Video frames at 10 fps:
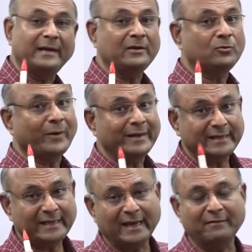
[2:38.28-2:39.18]
in
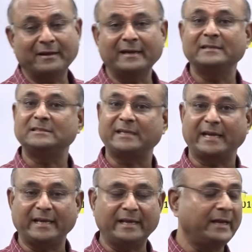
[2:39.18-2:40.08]
2011 in
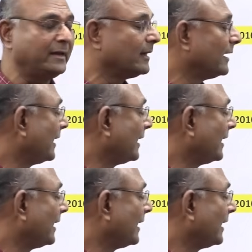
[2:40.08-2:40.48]
JEE,